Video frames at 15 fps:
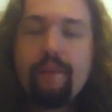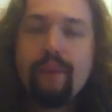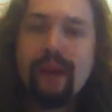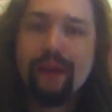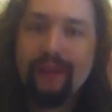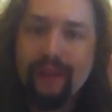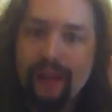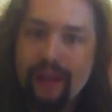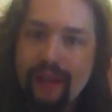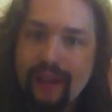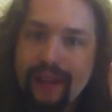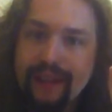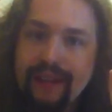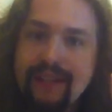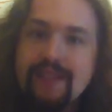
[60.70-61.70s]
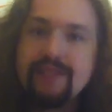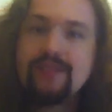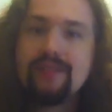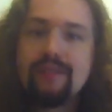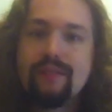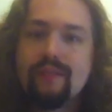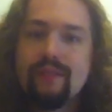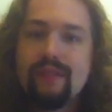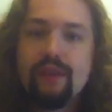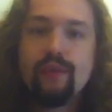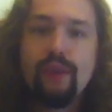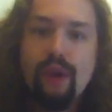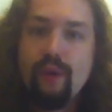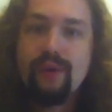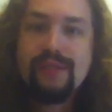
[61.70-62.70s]
But at least
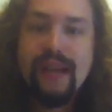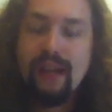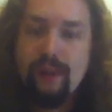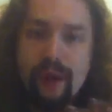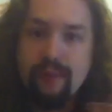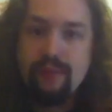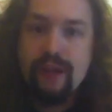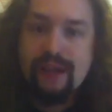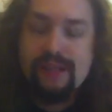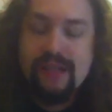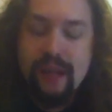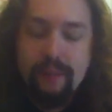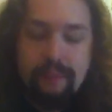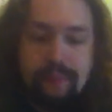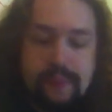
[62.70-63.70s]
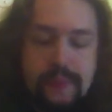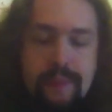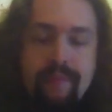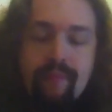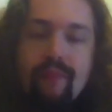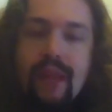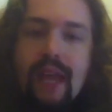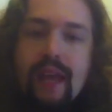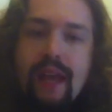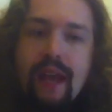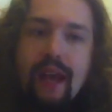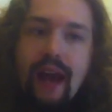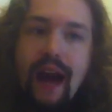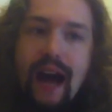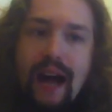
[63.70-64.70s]
you'll know exactly what I'm trying to say.
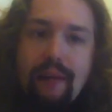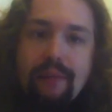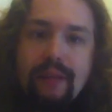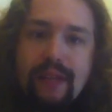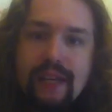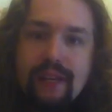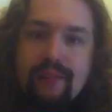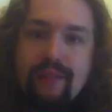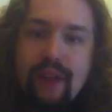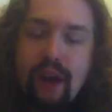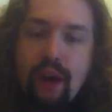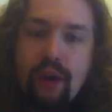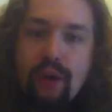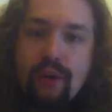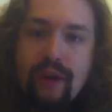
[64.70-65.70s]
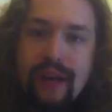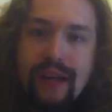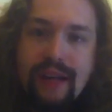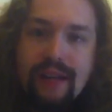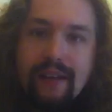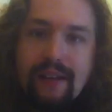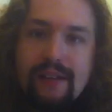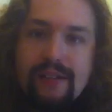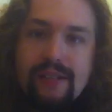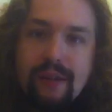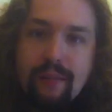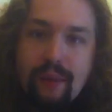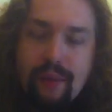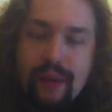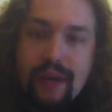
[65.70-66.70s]
I believe that all granite is
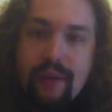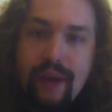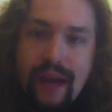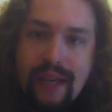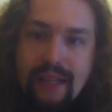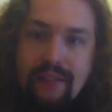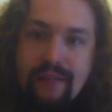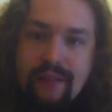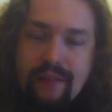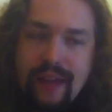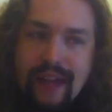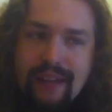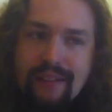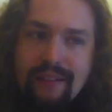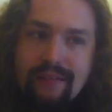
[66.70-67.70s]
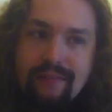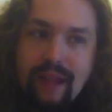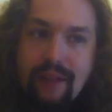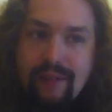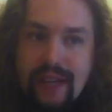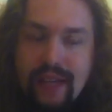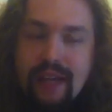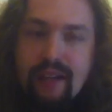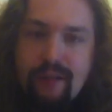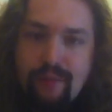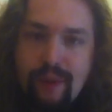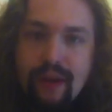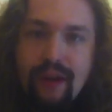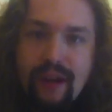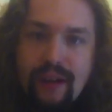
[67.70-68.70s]
somewhat radioactive. In fact, I've taken
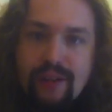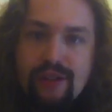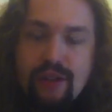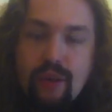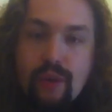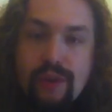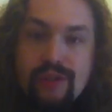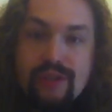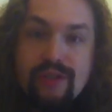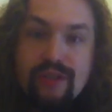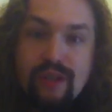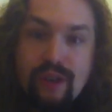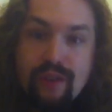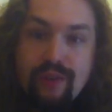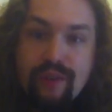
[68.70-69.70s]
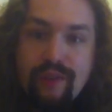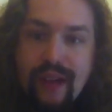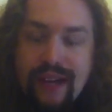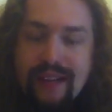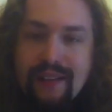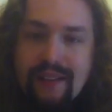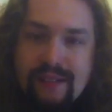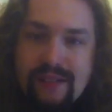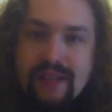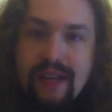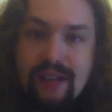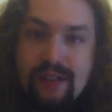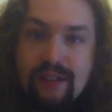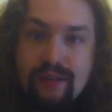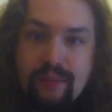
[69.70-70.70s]
enough mineralogy courses to know for a fact that this is
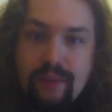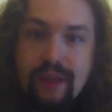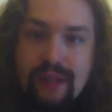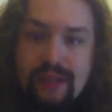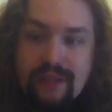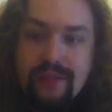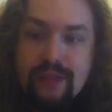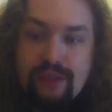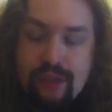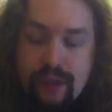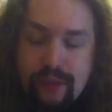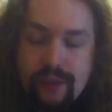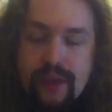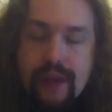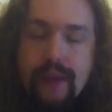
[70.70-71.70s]
actually relatively true.